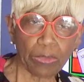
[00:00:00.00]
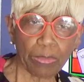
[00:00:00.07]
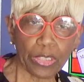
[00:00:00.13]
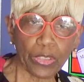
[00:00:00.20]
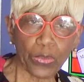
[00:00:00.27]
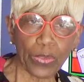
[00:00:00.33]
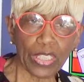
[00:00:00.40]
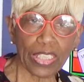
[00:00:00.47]

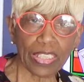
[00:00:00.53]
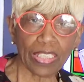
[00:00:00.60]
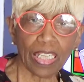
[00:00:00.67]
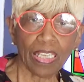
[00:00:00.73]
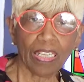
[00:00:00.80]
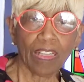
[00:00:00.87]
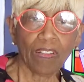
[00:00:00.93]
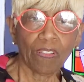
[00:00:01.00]

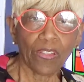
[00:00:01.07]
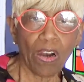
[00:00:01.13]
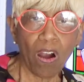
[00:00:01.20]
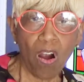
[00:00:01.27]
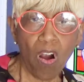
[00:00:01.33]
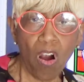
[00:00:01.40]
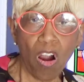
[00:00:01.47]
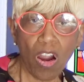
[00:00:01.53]
between the
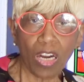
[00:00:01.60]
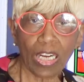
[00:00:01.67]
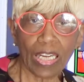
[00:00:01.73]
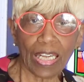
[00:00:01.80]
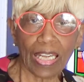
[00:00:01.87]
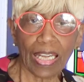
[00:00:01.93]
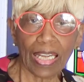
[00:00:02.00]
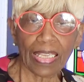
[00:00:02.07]
R
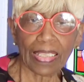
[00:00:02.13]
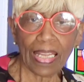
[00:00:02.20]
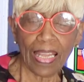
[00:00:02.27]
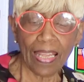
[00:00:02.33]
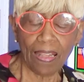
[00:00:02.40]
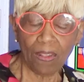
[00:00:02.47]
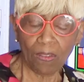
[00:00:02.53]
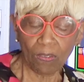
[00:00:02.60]
and
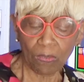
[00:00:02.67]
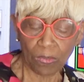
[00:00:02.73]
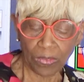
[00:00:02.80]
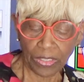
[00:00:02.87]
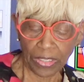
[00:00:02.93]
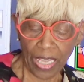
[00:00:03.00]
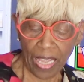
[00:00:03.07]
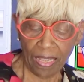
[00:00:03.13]
L
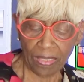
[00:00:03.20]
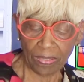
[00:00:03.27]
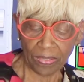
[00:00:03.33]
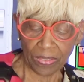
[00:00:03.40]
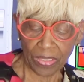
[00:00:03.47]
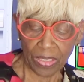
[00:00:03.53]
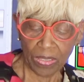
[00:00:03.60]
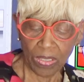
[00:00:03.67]

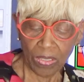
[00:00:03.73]
sounds